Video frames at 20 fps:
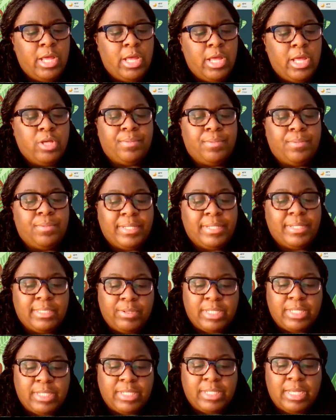So basically,
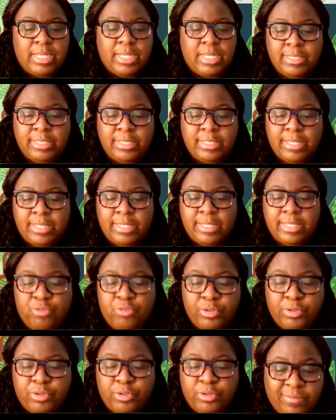what's on it is I wrote
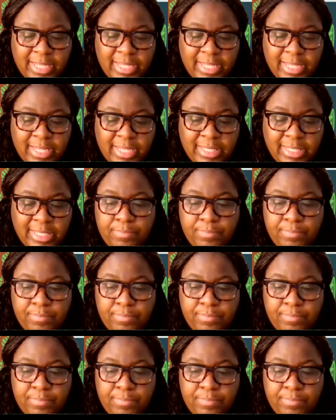down the flights,